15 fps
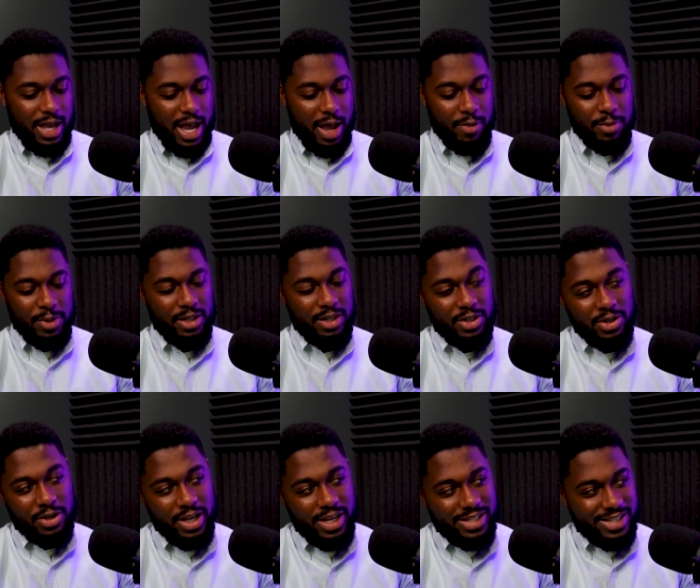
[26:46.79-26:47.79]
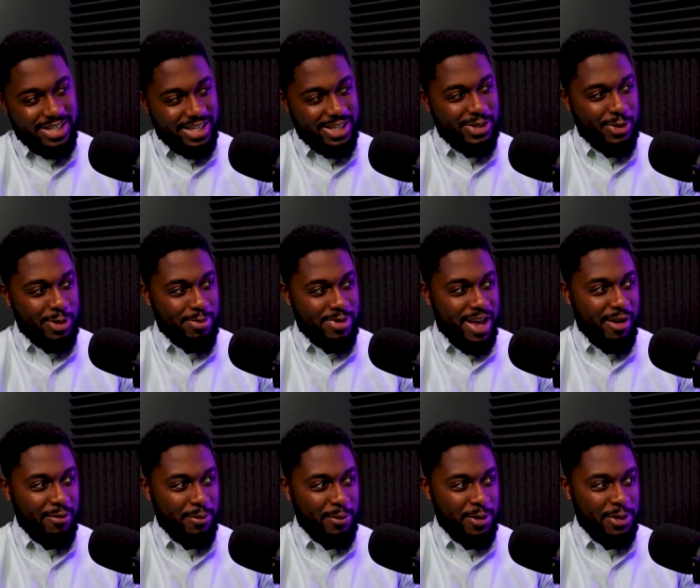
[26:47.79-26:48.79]
i'm gonna be a little hesitant to apply
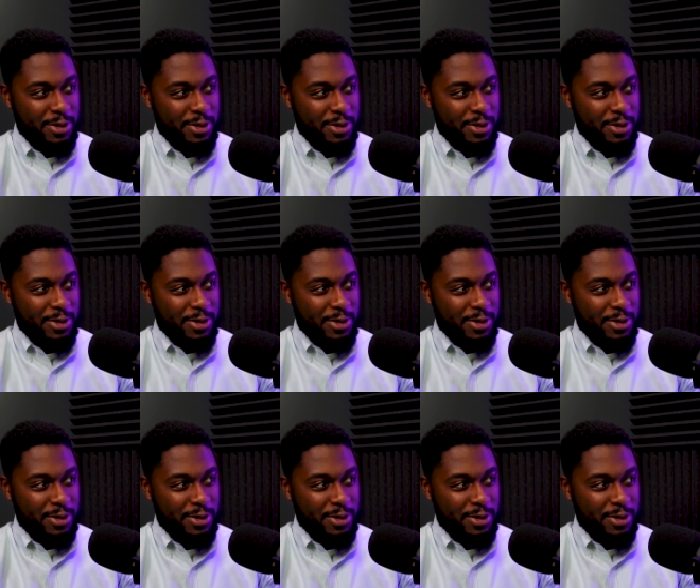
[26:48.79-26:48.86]
for it you know